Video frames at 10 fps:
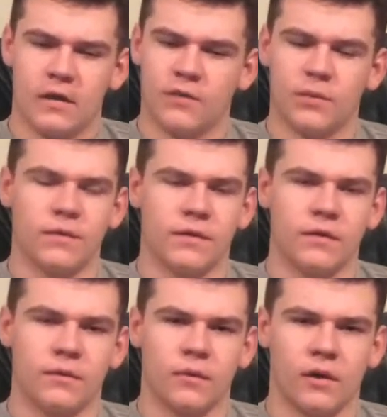This
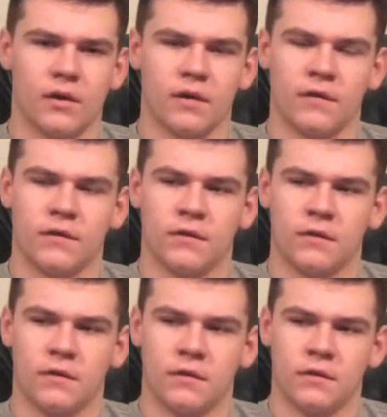movie was
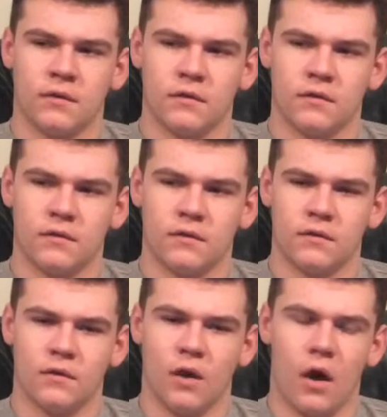
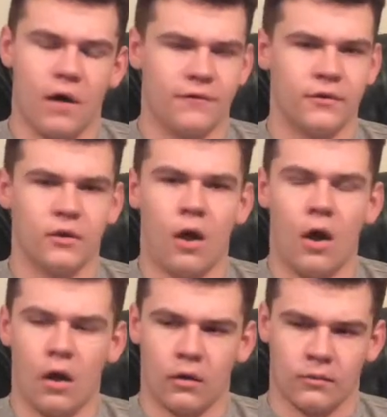awful
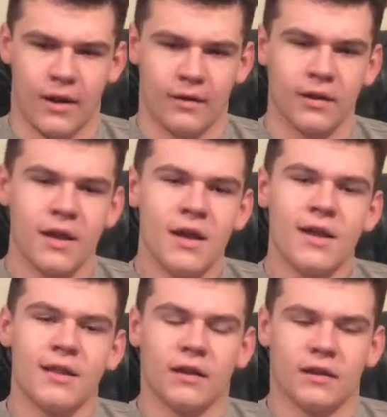all around.
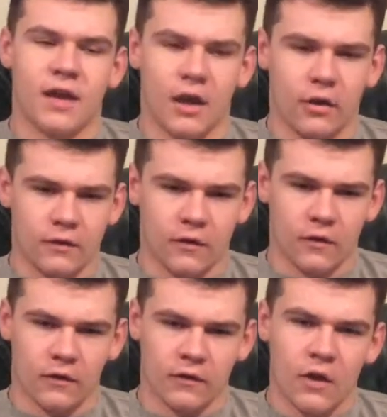The
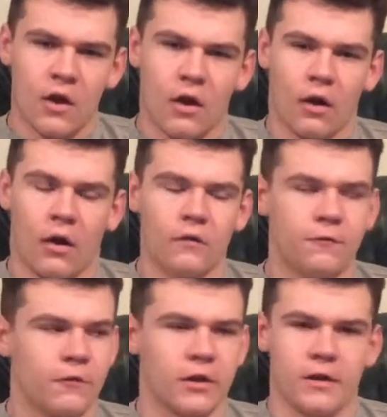characters are
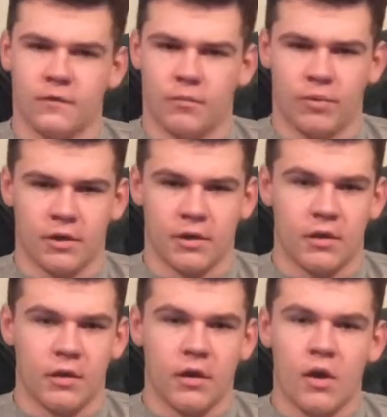
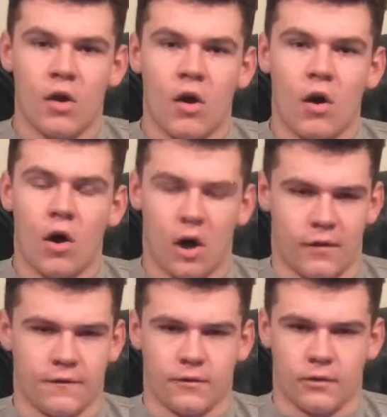unforgivably
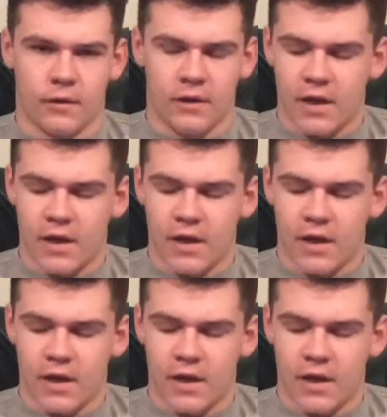awful.